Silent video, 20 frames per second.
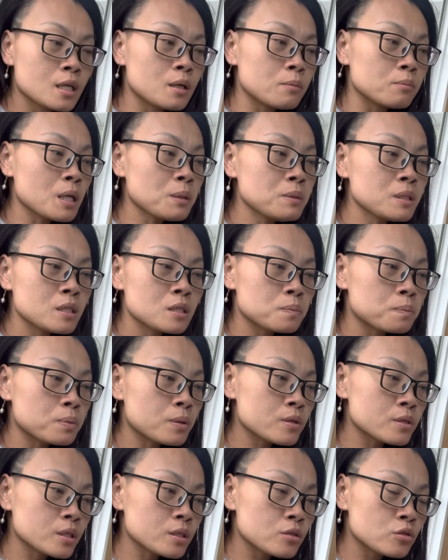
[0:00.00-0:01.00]
Maybe this
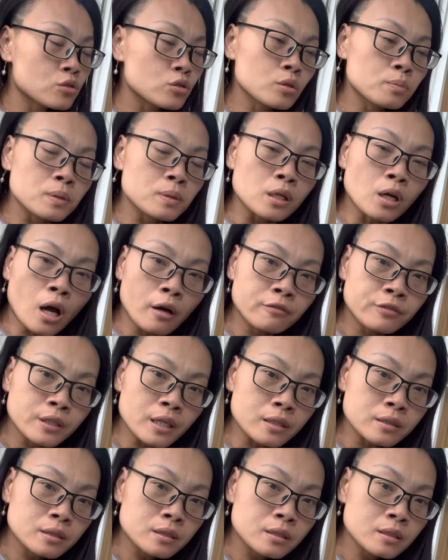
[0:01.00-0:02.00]
person is super
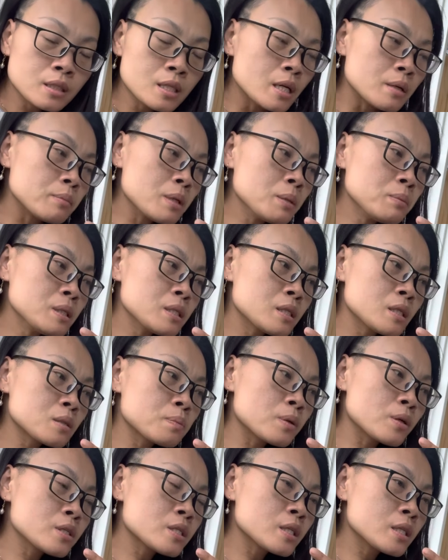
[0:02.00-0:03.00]
confident. Maybe this
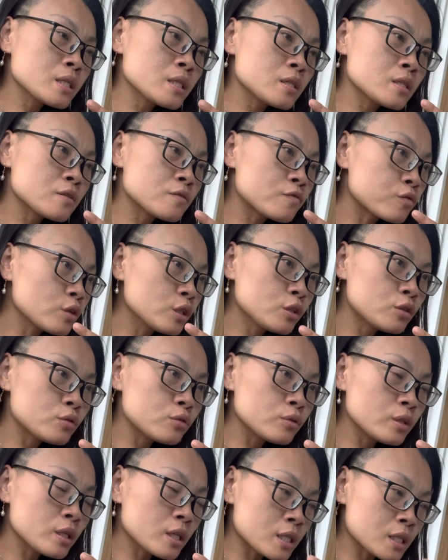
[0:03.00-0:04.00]
person is free
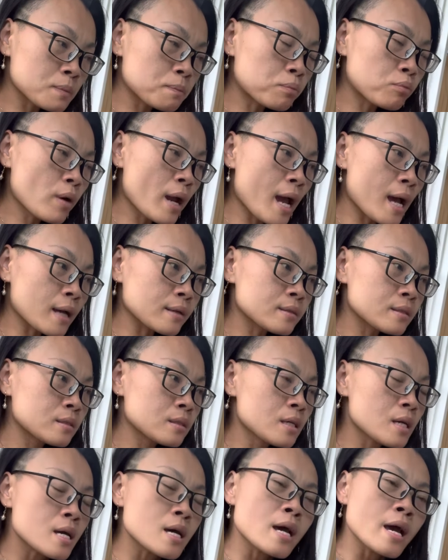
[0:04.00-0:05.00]
to express,
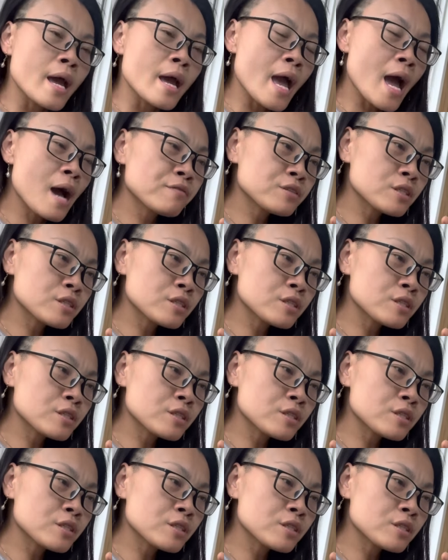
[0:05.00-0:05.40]
have